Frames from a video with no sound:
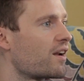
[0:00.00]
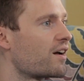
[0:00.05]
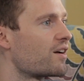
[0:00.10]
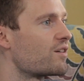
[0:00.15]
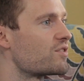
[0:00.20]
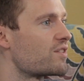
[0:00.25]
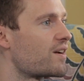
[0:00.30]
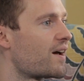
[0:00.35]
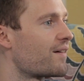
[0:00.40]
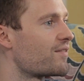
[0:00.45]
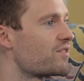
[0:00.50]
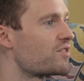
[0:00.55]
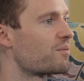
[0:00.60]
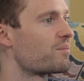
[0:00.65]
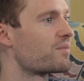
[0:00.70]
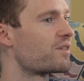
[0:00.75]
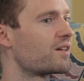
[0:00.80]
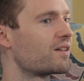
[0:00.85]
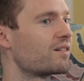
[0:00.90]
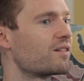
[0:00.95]
clothes and have
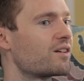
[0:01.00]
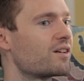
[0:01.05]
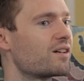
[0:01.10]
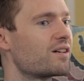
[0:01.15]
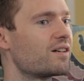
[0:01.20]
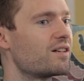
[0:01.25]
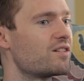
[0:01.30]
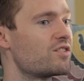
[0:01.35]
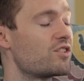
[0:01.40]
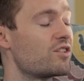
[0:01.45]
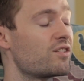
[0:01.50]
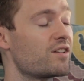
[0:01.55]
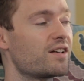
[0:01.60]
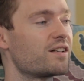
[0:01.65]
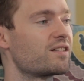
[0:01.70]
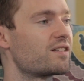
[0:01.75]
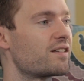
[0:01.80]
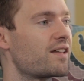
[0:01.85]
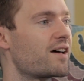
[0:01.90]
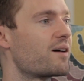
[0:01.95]
something that is
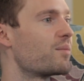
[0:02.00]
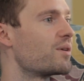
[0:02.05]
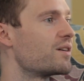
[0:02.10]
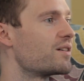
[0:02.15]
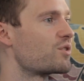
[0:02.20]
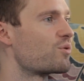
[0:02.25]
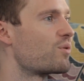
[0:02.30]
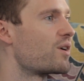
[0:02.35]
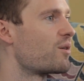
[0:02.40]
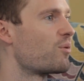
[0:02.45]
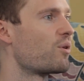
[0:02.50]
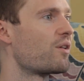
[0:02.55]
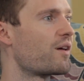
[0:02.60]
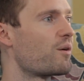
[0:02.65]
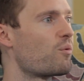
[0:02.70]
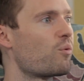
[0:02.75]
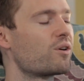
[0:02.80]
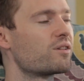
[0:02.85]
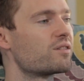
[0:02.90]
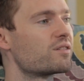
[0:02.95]
unique to them and is really what
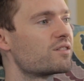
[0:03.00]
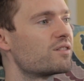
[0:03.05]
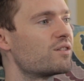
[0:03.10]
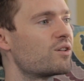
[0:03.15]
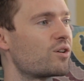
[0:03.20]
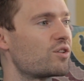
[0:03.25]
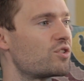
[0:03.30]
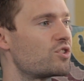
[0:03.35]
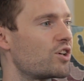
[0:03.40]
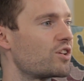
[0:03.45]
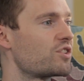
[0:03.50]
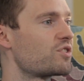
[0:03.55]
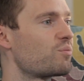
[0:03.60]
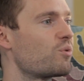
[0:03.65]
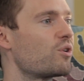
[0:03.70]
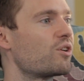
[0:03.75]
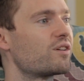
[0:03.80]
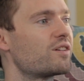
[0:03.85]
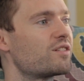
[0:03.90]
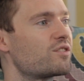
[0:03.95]
they want, not just
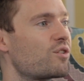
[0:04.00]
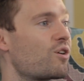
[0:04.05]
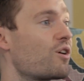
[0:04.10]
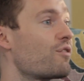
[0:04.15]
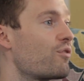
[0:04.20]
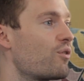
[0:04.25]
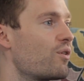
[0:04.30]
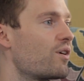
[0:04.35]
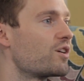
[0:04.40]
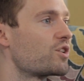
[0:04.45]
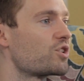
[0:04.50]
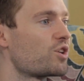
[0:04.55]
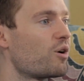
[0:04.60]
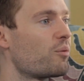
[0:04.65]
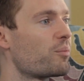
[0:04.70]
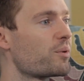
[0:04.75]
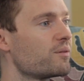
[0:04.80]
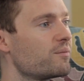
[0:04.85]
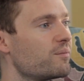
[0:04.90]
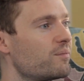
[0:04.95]
what is on offer in a shop.